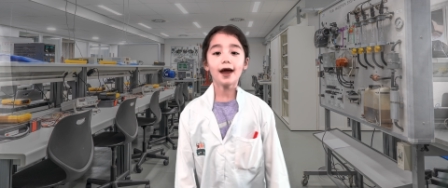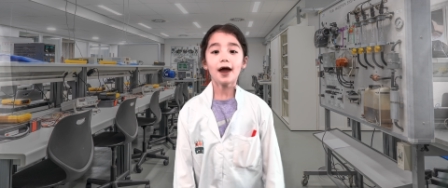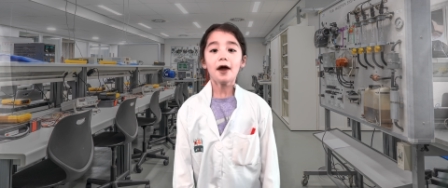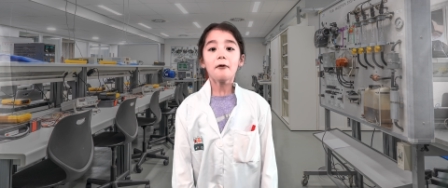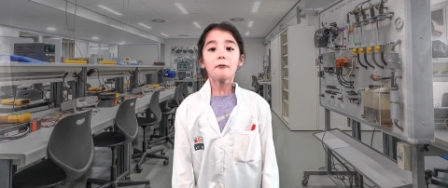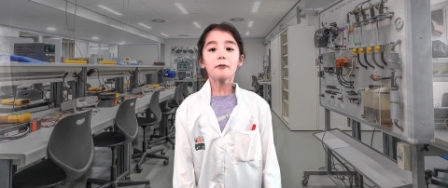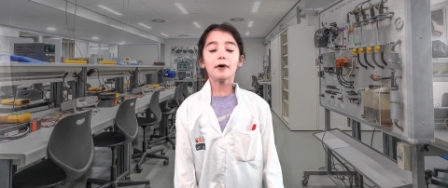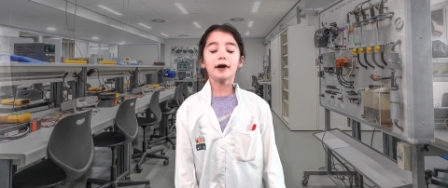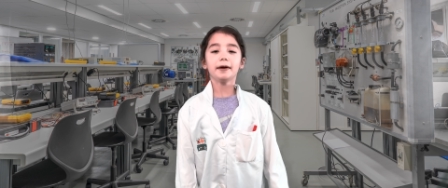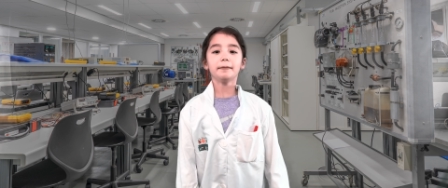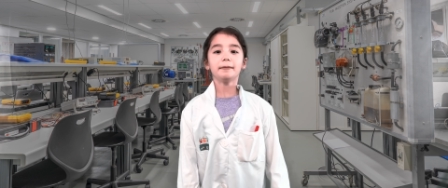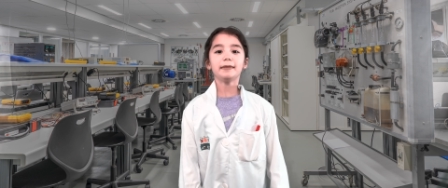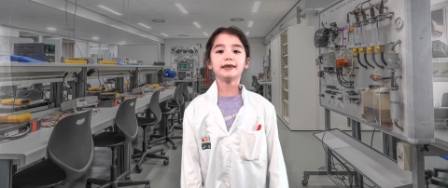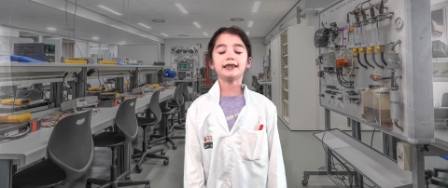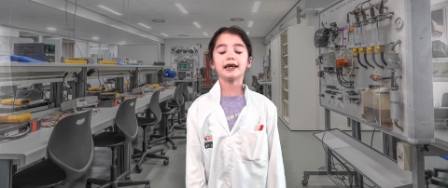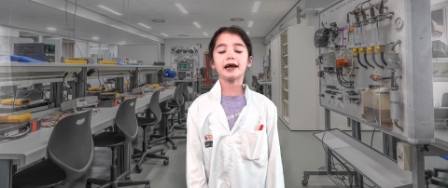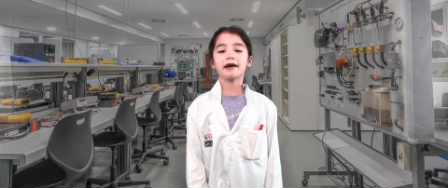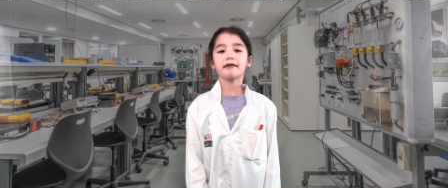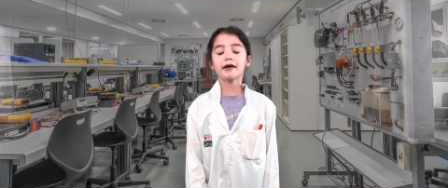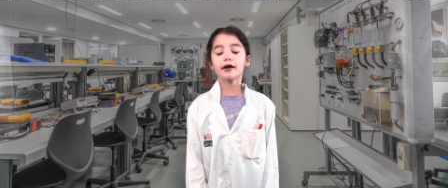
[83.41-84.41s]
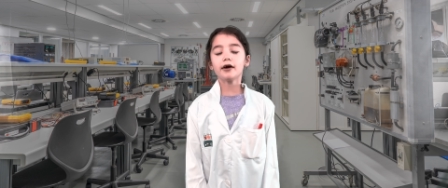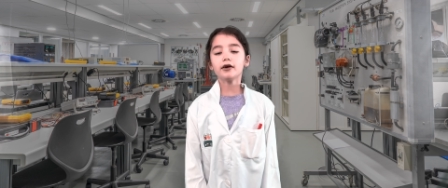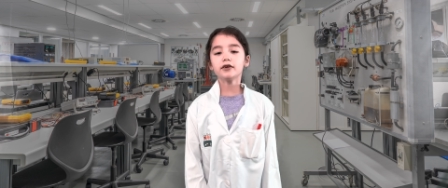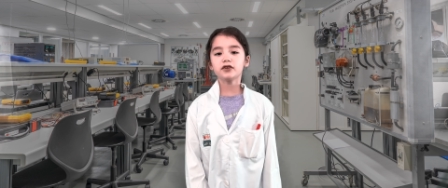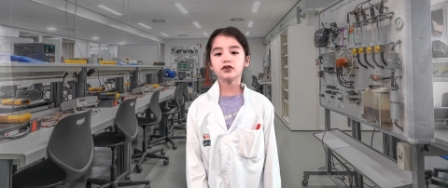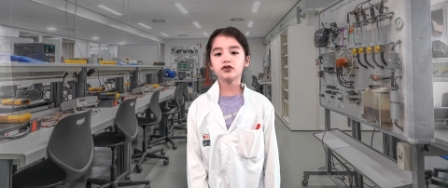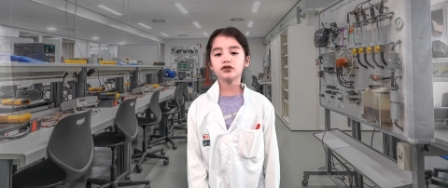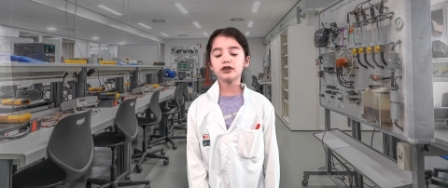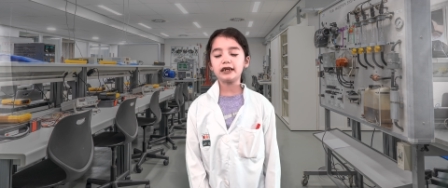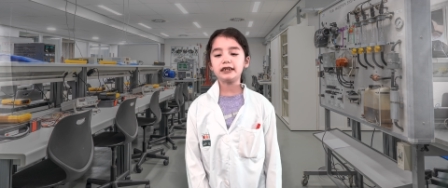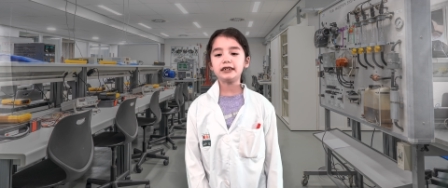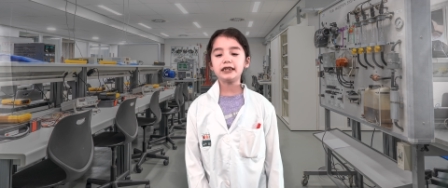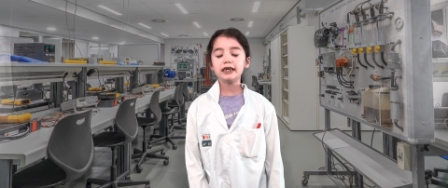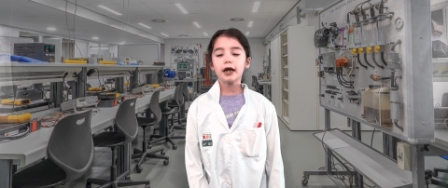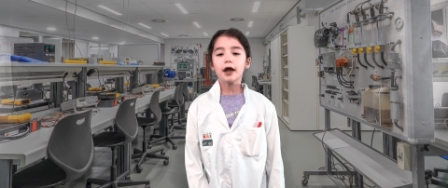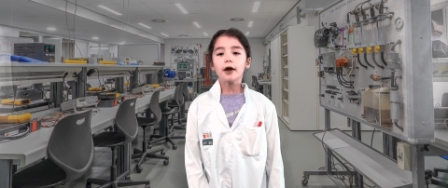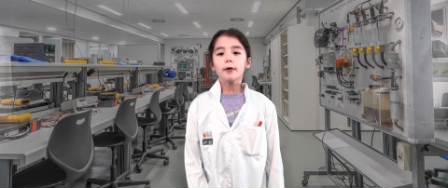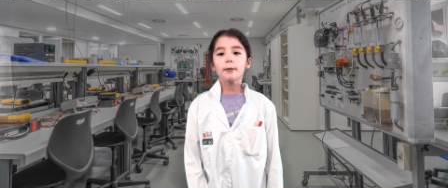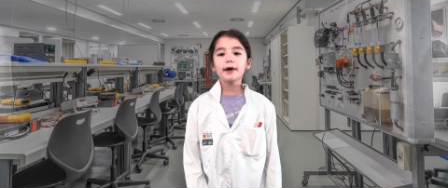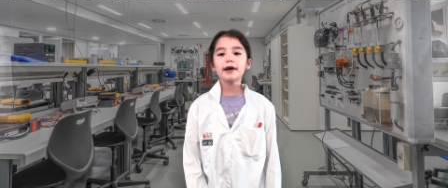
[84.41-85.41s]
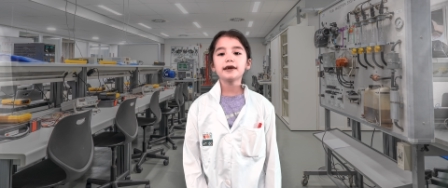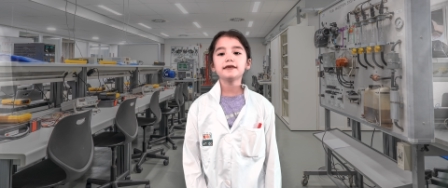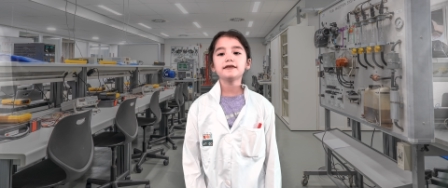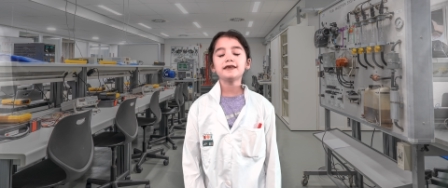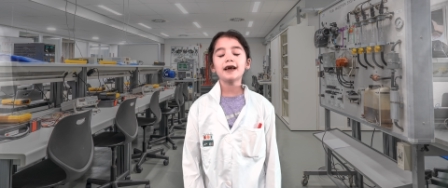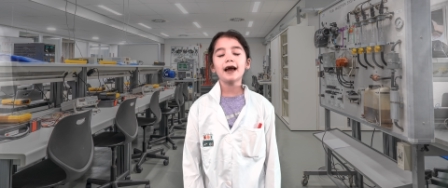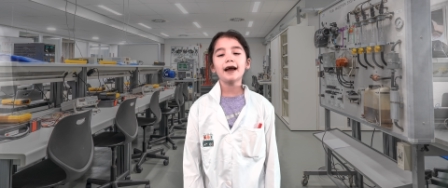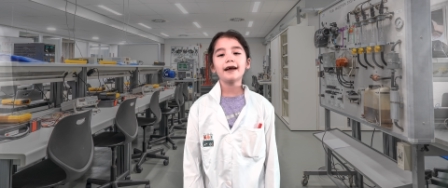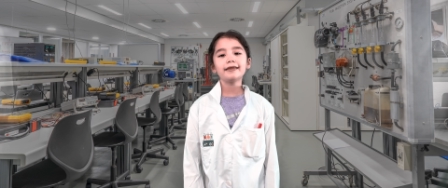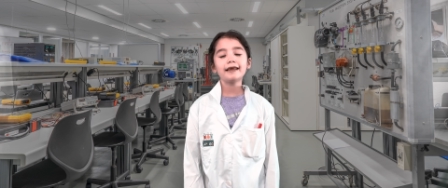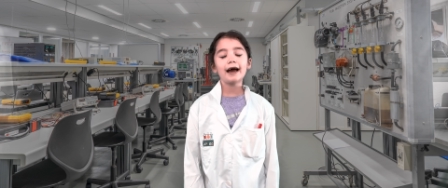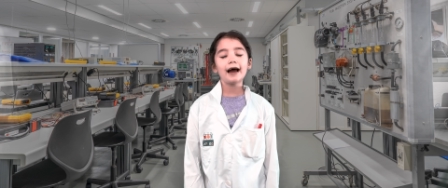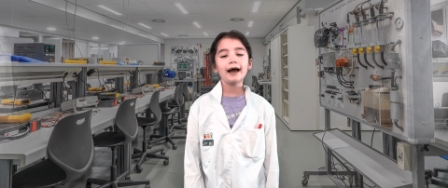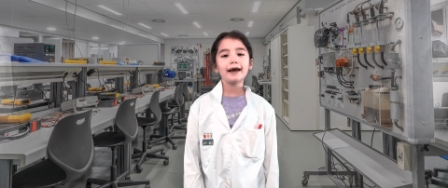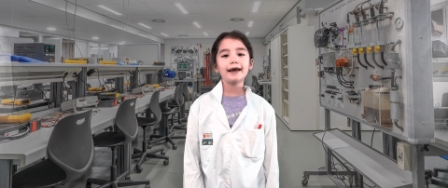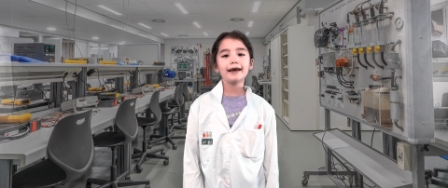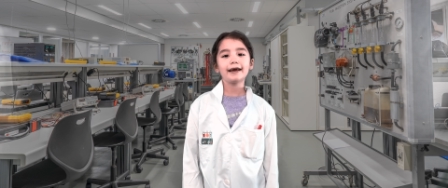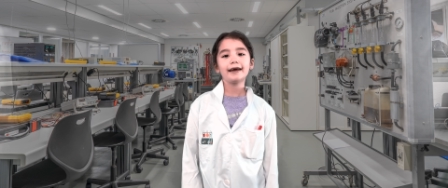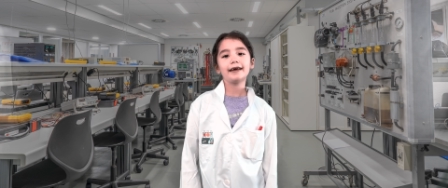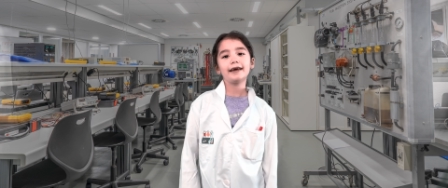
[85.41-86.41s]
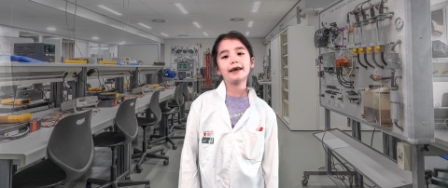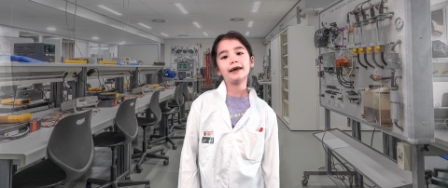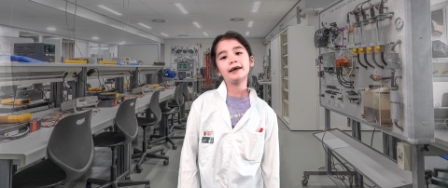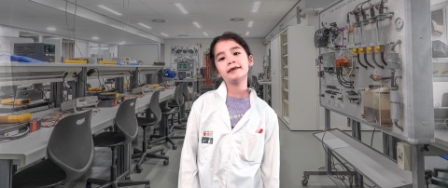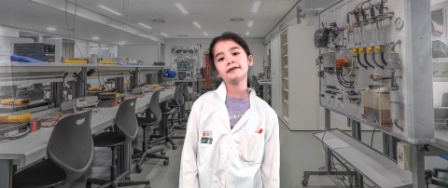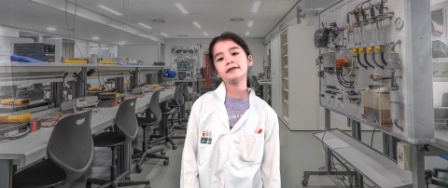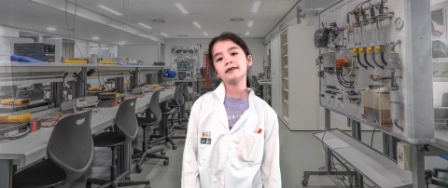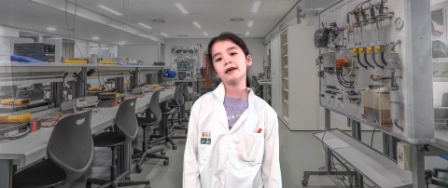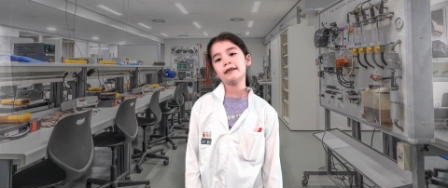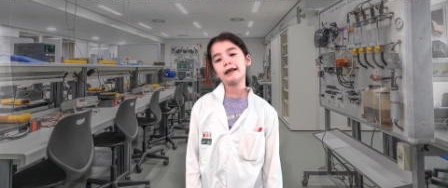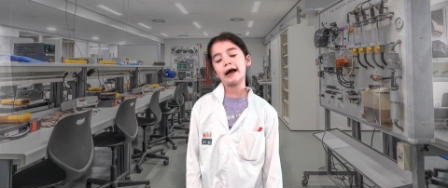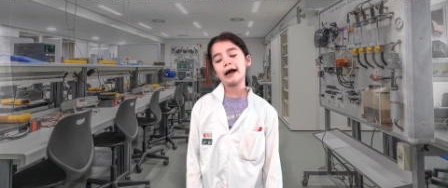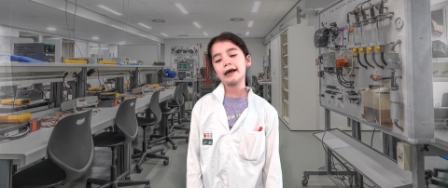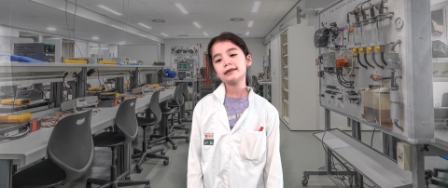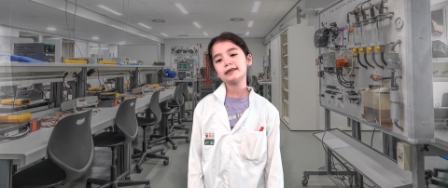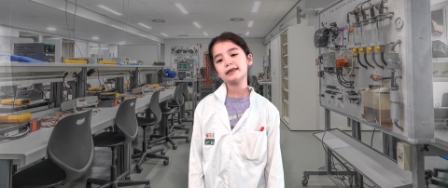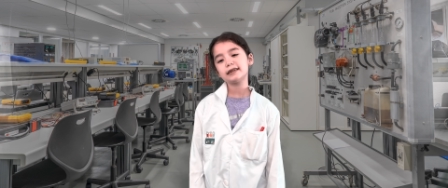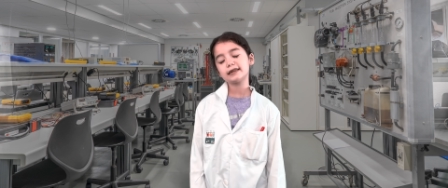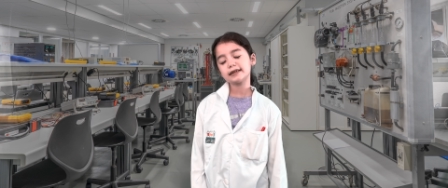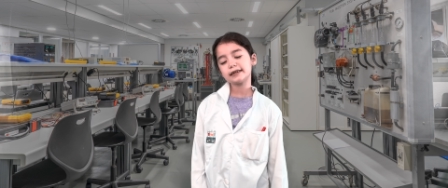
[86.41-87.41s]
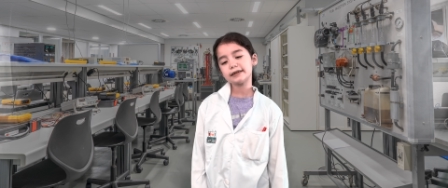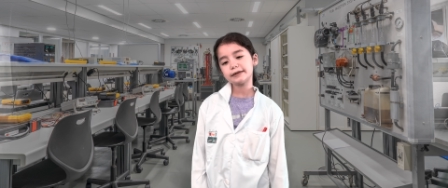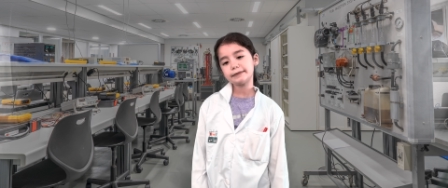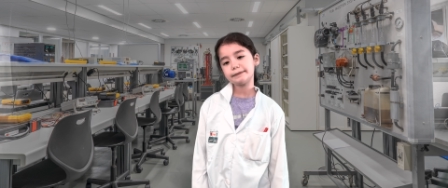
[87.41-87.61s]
When a material is stretchy, we can say that it is elastic.